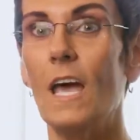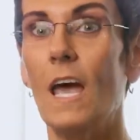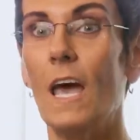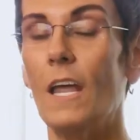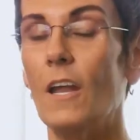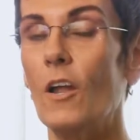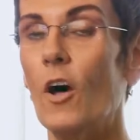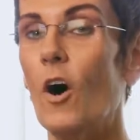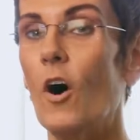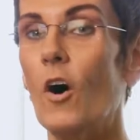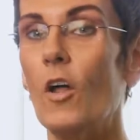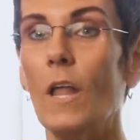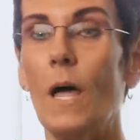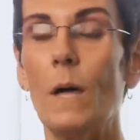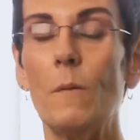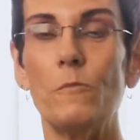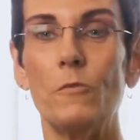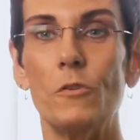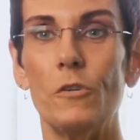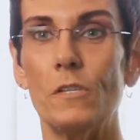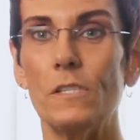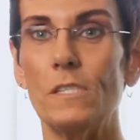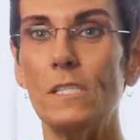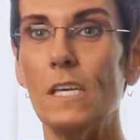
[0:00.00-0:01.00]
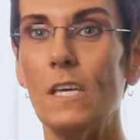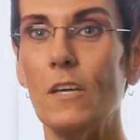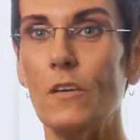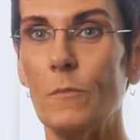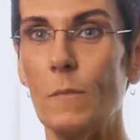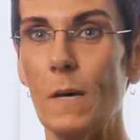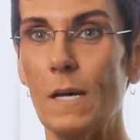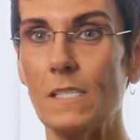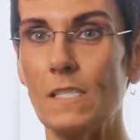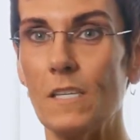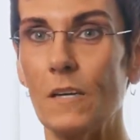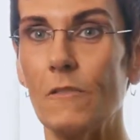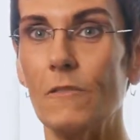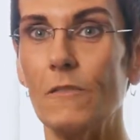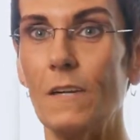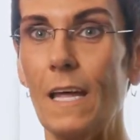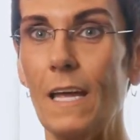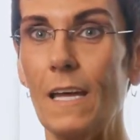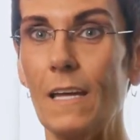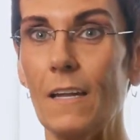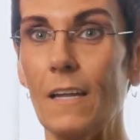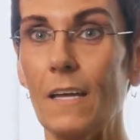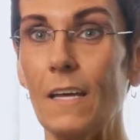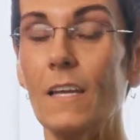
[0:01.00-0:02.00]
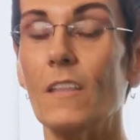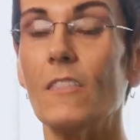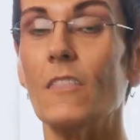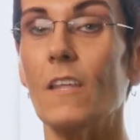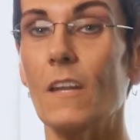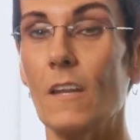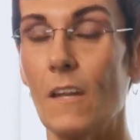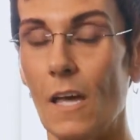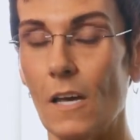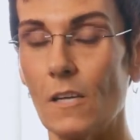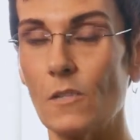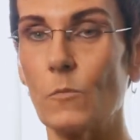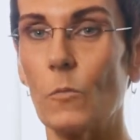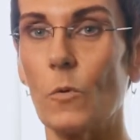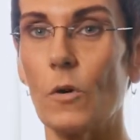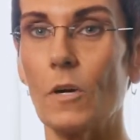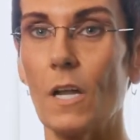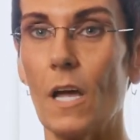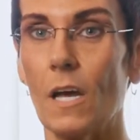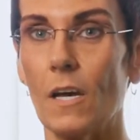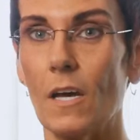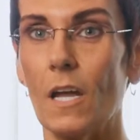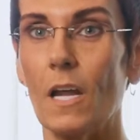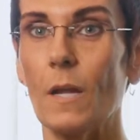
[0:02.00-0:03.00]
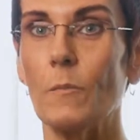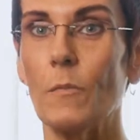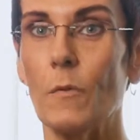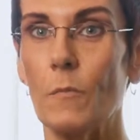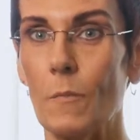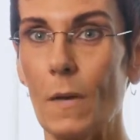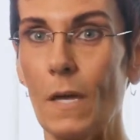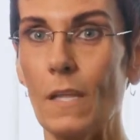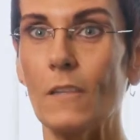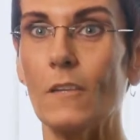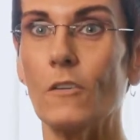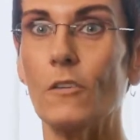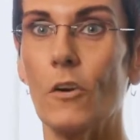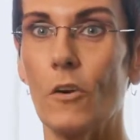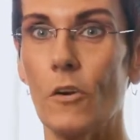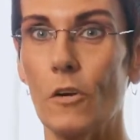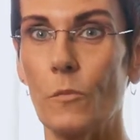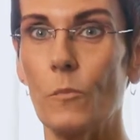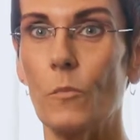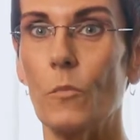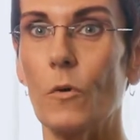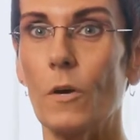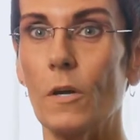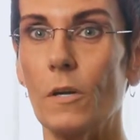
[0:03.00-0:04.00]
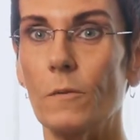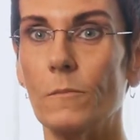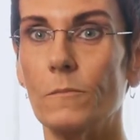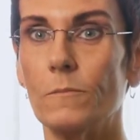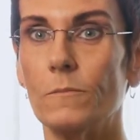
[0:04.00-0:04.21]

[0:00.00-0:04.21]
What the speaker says: and all I'm doing is killing myself daily. The next morning I got up and made the turning point.